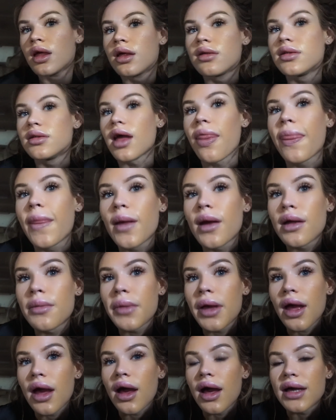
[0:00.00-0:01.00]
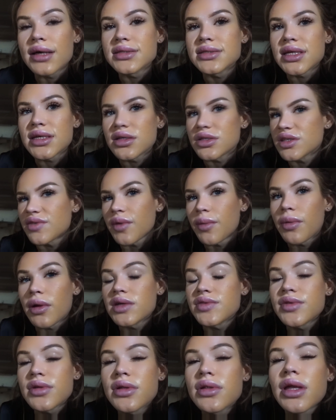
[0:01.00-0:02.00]
Nothing on my eyes, like, just on my brow
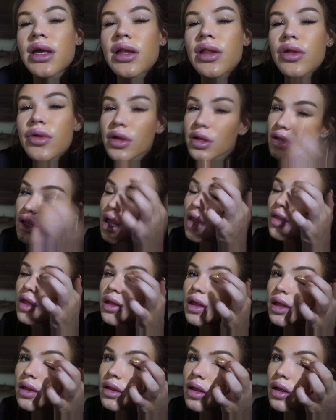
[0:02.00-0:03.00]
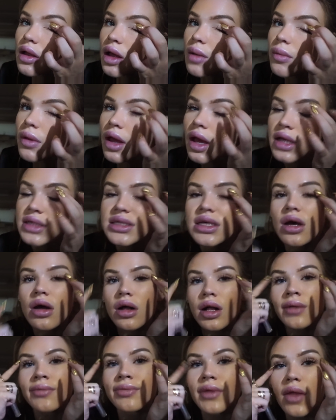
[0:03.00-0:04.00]
stone, like literally nothing like on my eyes at
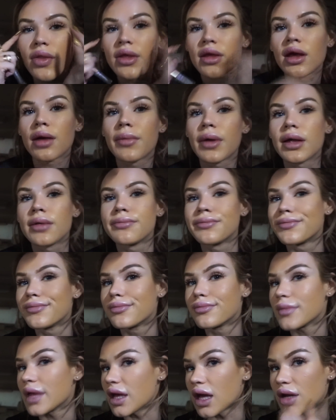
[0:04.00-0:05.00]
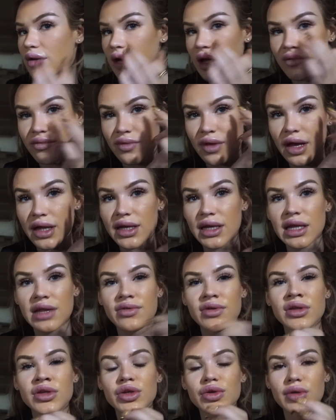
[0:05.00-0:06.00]
all. Nothing on my, like, I don't have, I didn't
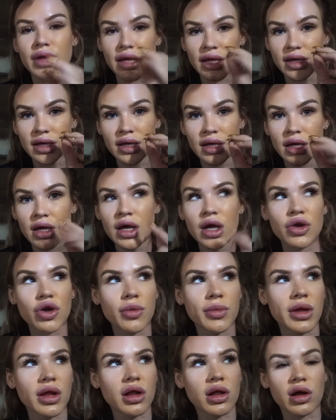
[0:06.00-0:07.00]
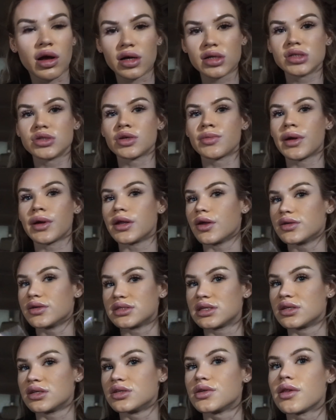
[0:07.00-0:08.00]
even do like, normally I'll contour my nose, I
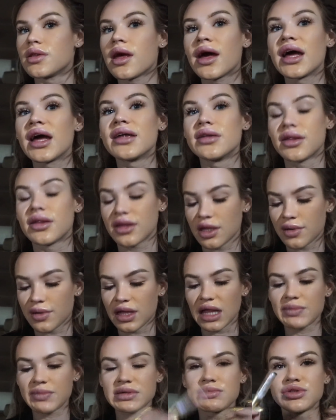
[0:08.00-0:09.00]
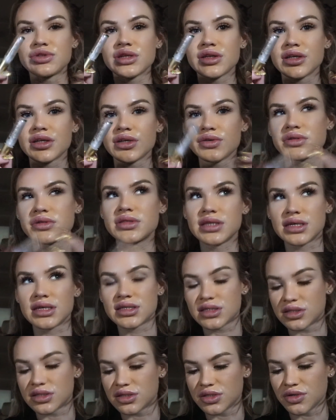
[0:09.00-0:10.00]
didn't do that. Nothing on my lips. I'm just gonna use
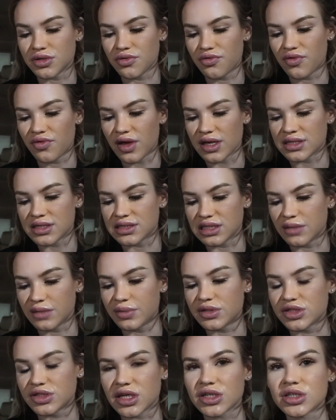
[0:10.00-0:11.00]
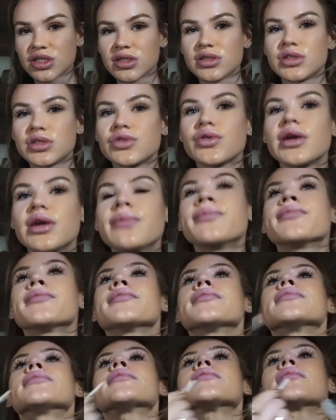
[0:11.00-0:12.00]
this Too Faced Lip Injection Extreme
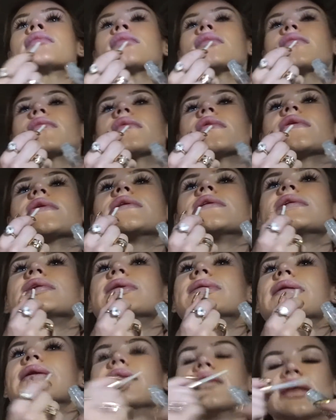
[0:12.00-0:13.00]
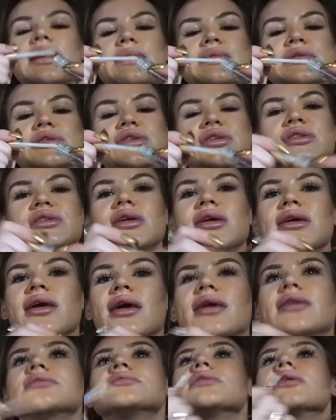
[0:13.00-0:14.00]
just on my lips, just to, I
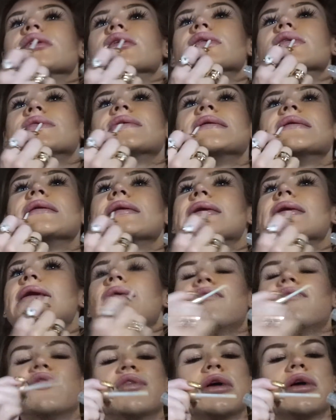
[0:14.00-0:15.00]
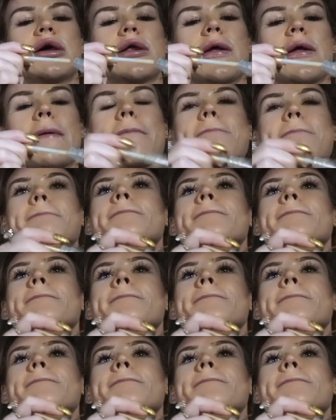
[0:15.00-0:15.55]
guess, like, see, hopefully it'll,